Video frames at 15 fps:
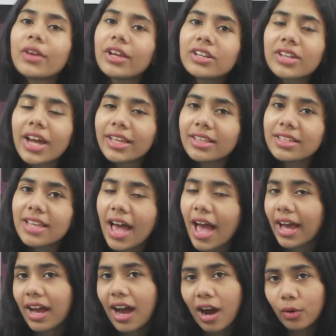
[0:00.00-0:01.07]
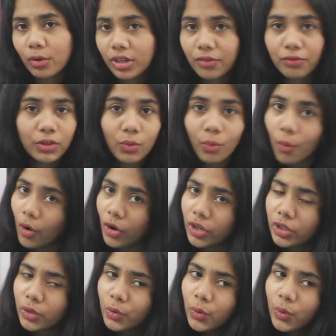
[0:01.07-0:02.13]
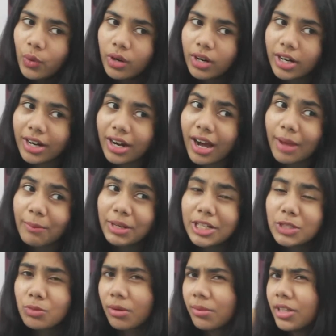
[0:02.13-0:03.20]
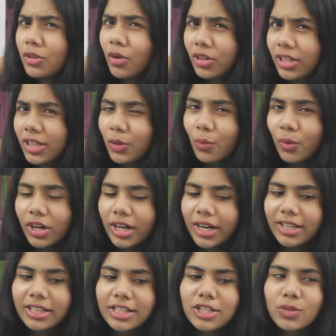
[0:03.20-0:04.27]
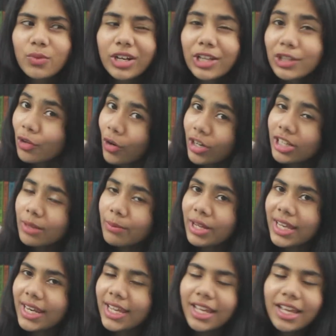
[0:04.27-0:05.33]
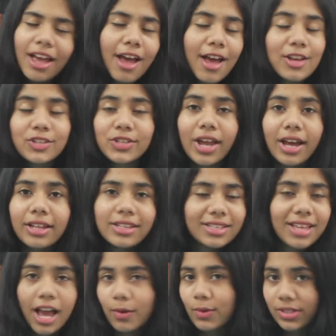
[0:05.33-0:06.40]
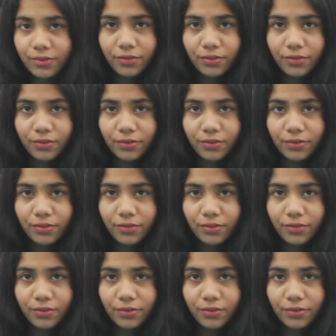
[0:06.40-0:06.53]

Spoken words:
can try this hack out if you want to. I mean, it's probably not gonna work. This is what I thought in the beginning. So yeah, this hack was a